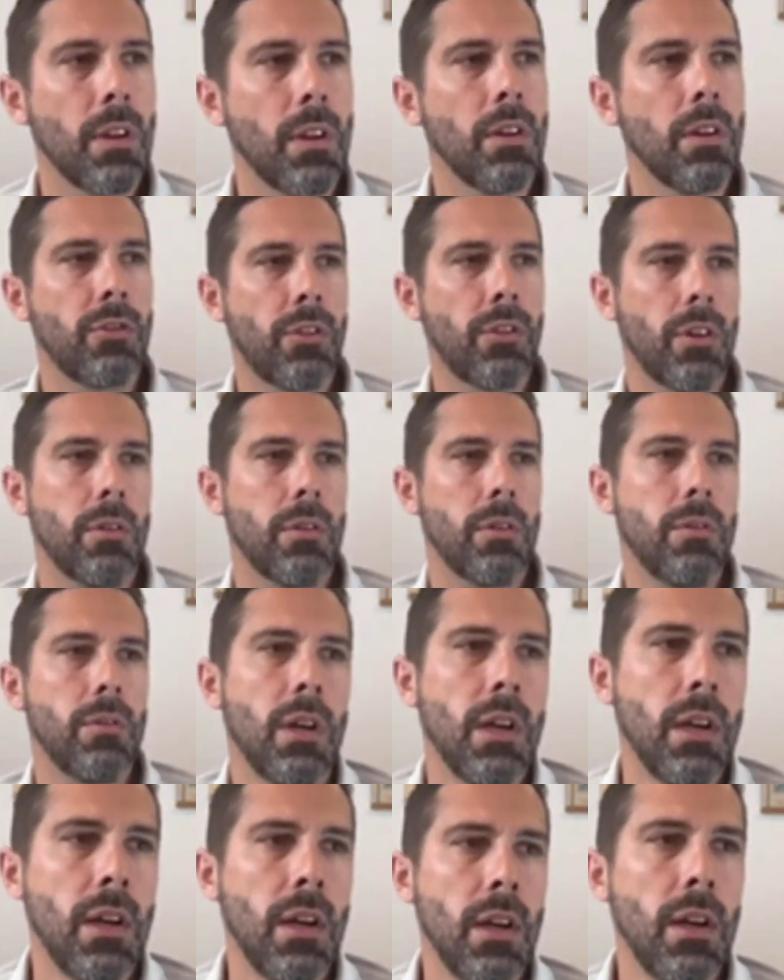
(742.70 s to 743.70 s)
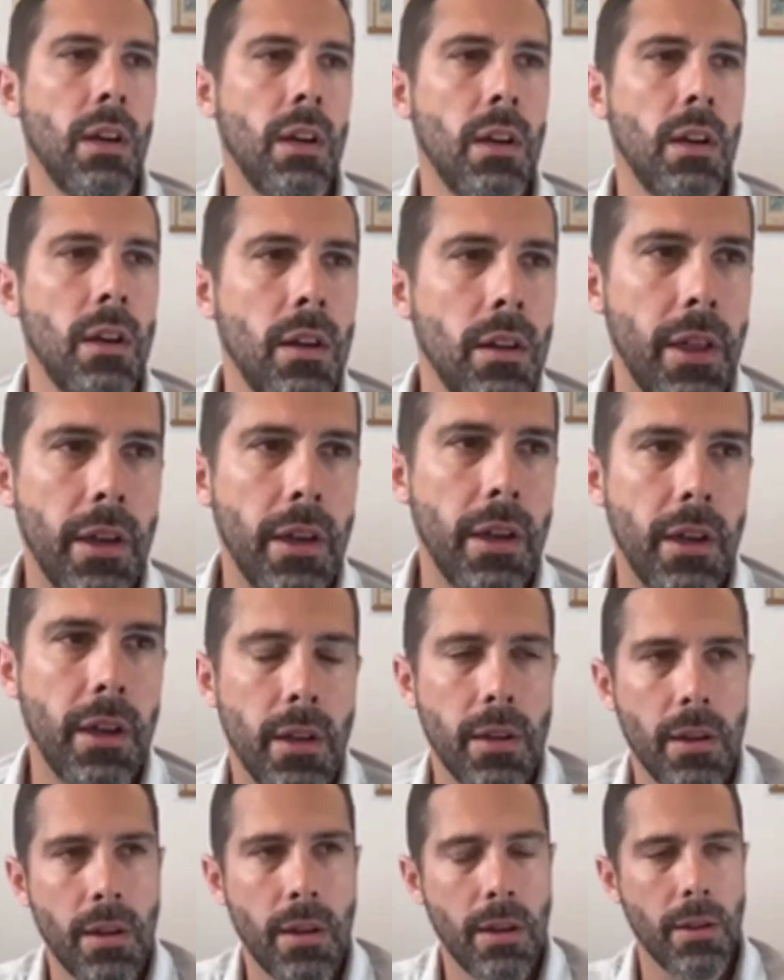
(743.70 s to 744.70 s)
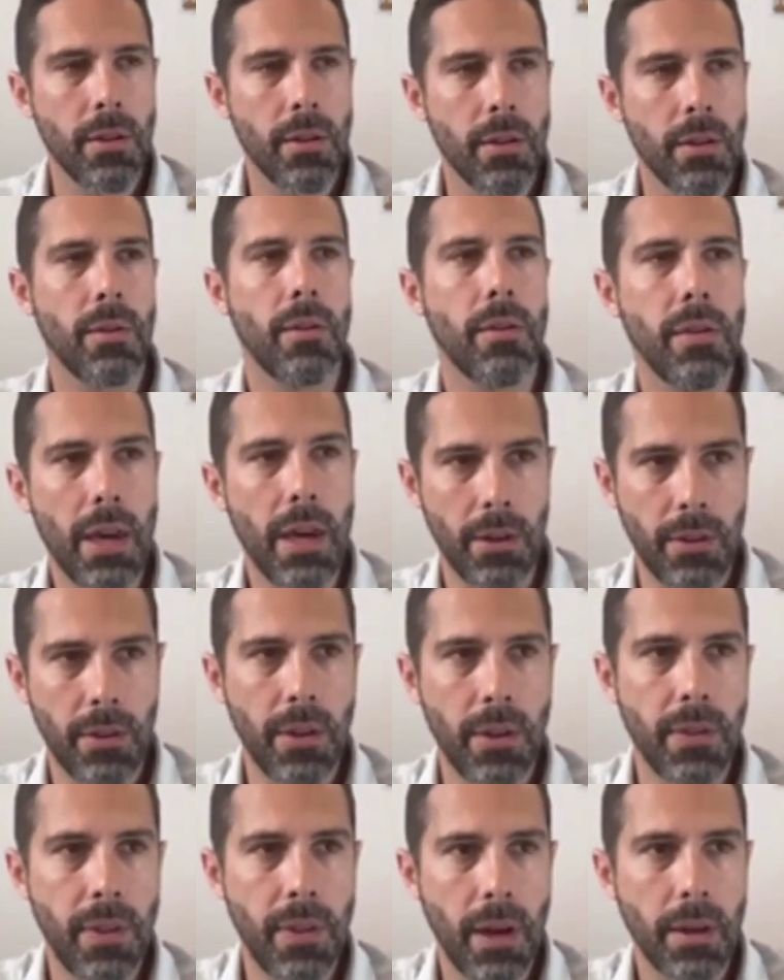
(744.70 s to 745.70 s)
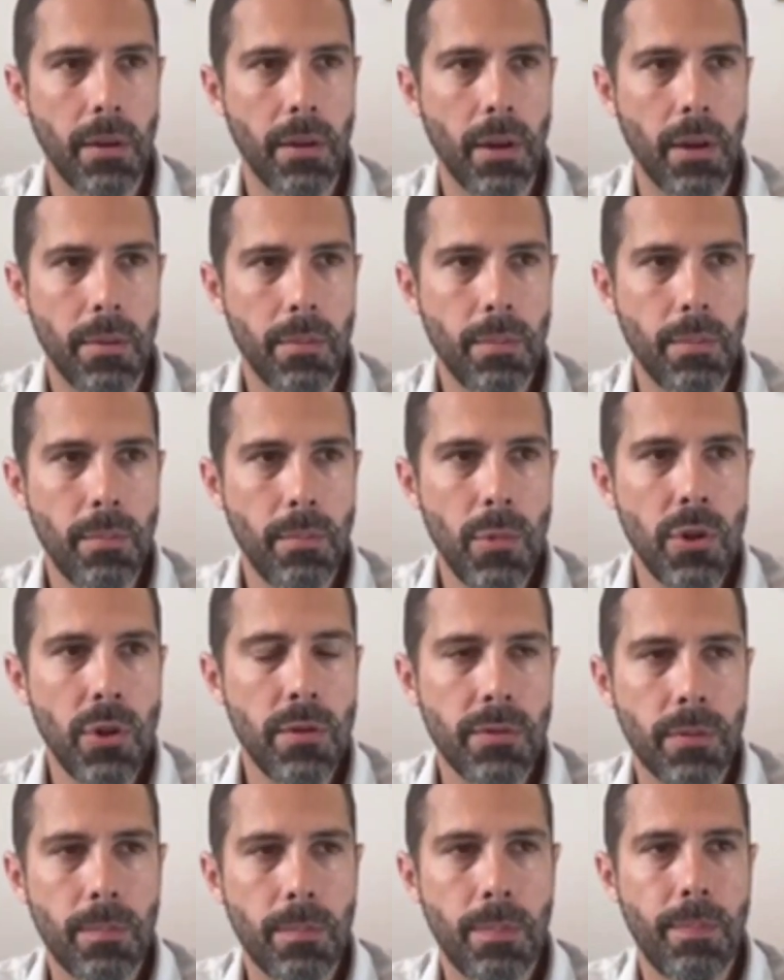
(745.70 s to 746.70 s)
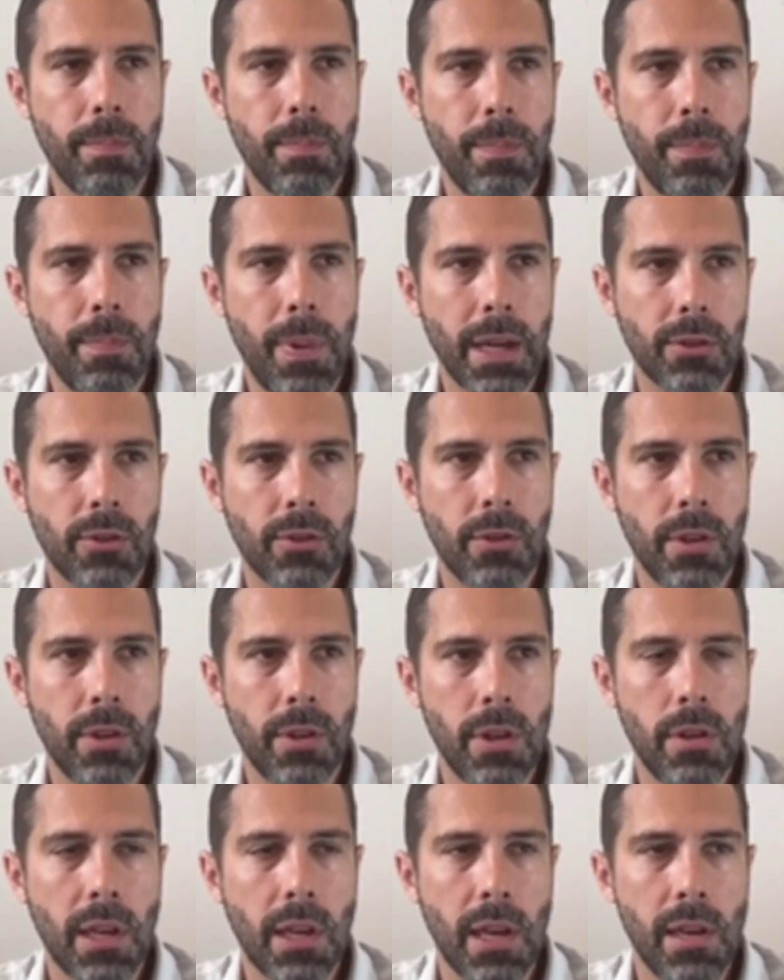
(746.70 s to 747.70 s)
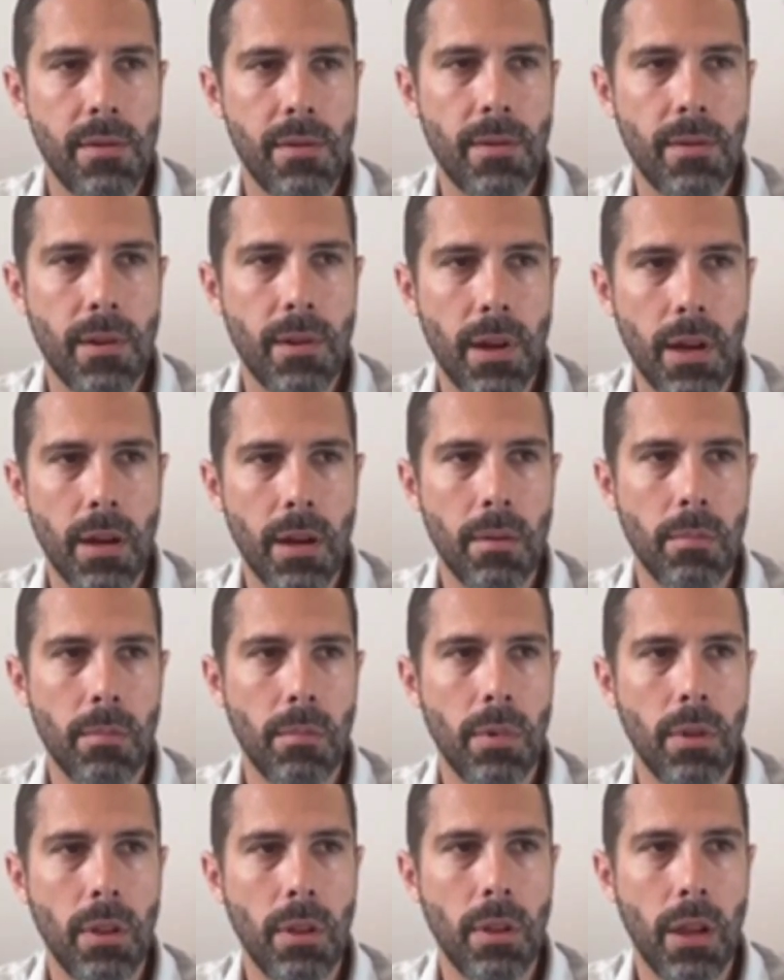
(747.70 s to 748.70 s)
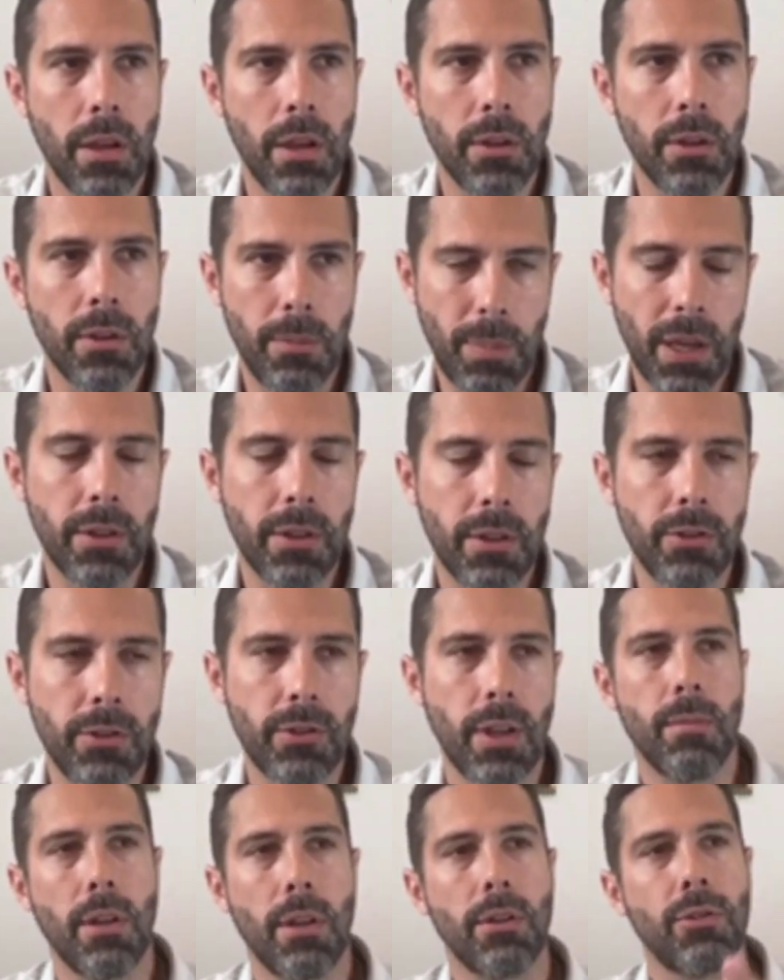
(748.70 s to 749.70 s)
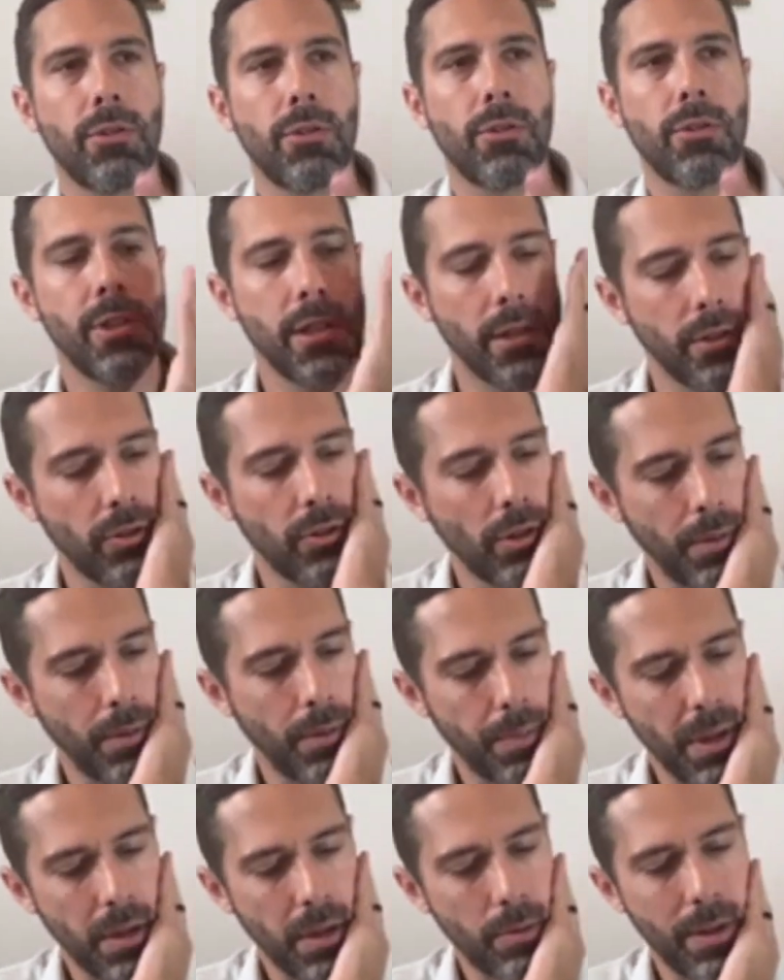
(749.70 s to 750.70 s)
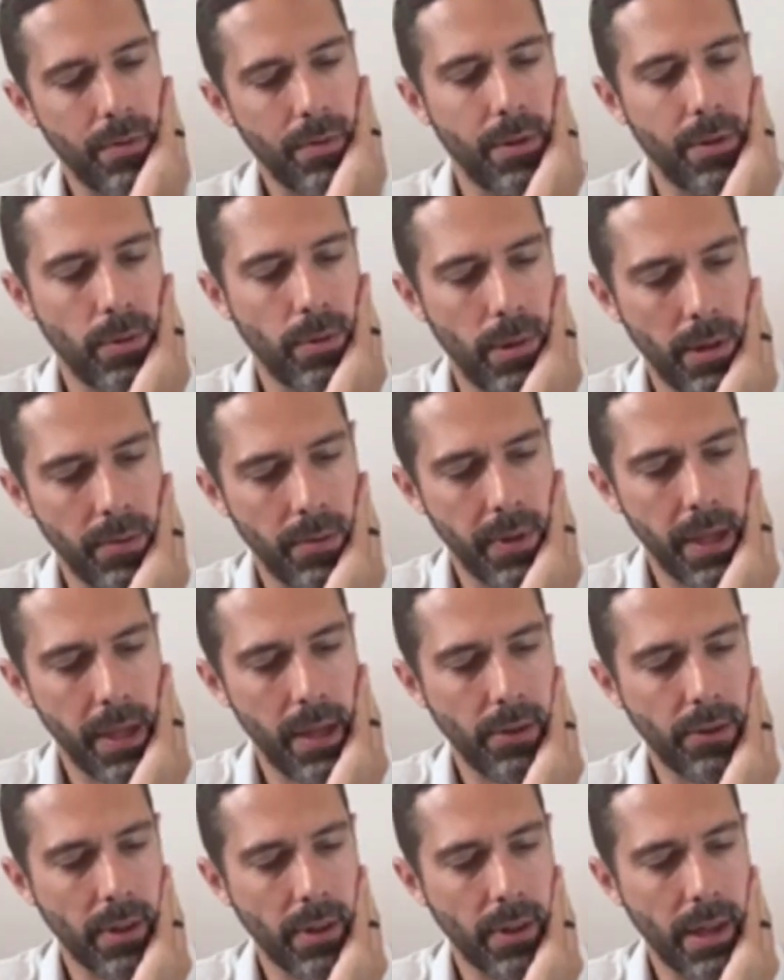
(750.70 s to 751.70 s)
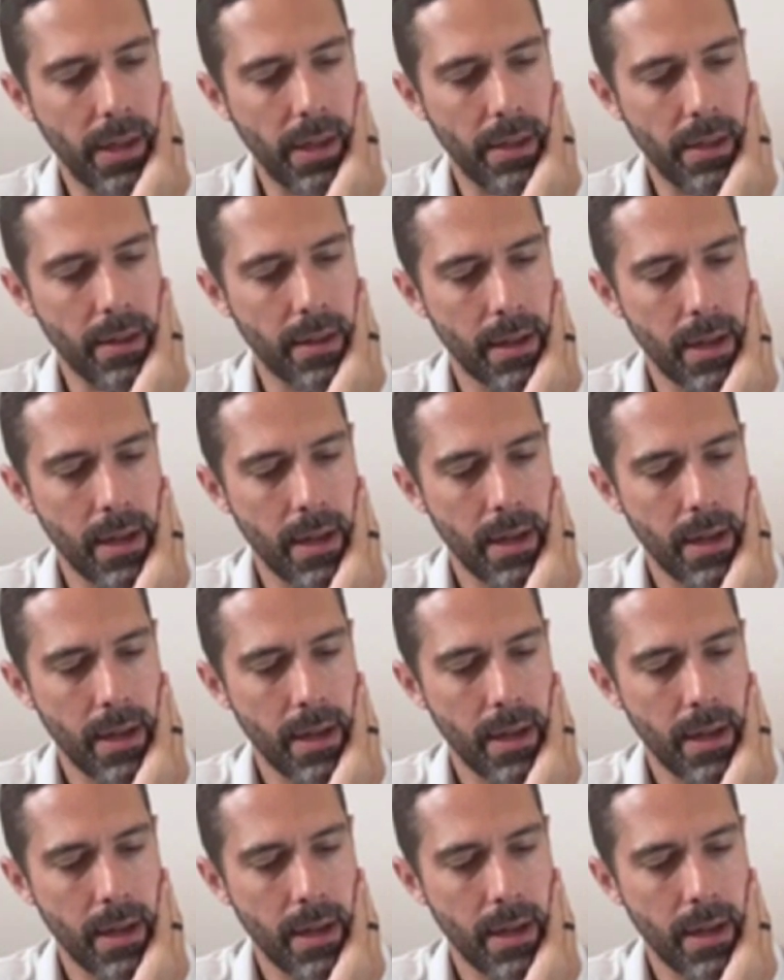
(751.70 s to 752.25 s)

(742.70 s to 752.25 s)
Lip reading: So I moved back to the UK about this time last year. So I've been away for 12 years, and